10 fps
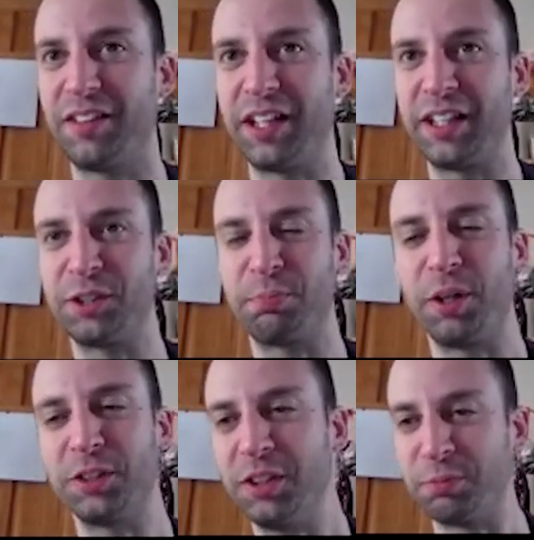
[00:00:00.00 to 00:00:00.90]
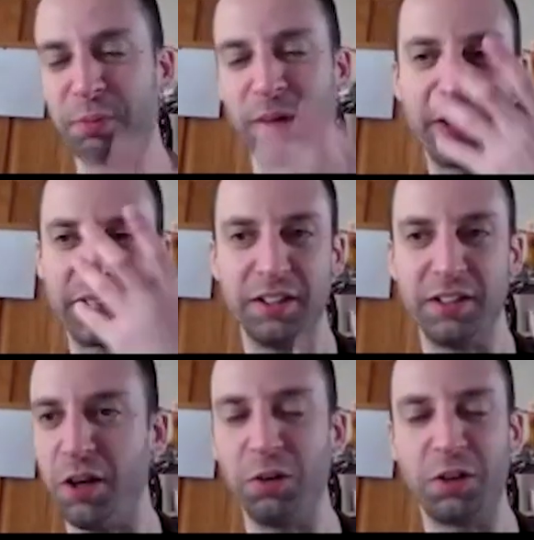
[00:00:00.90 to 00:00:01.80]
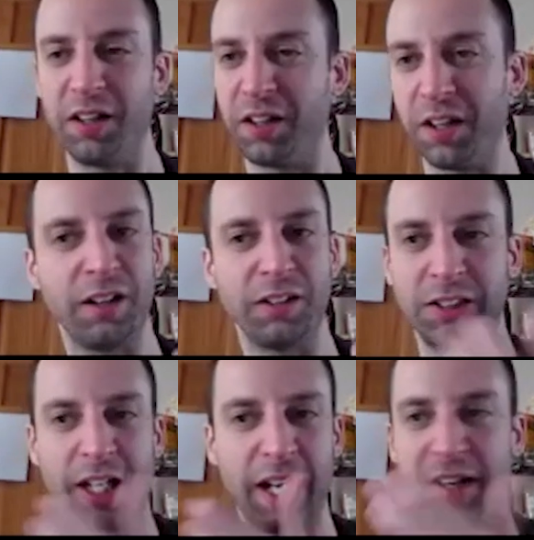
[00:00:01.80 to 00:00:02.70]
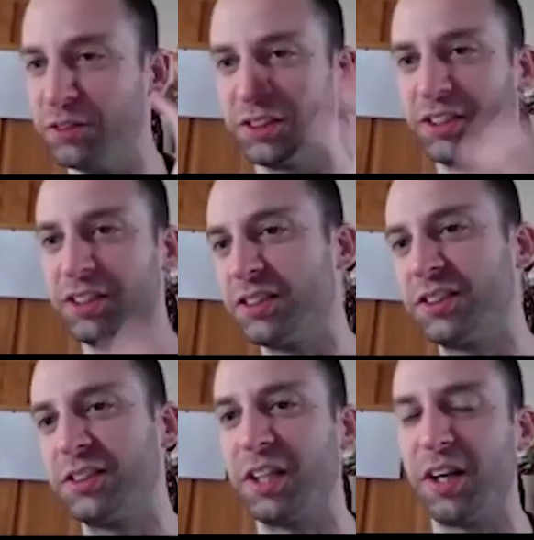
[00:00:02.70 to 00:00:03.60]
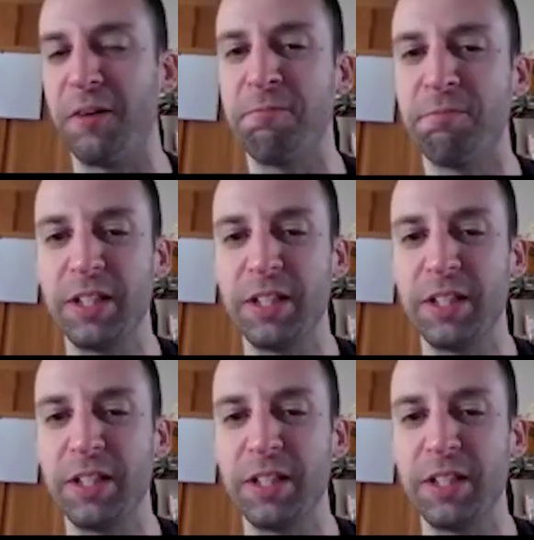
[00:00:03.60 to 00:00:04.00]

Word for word: like this person's probably got no color, cyanosis, you know.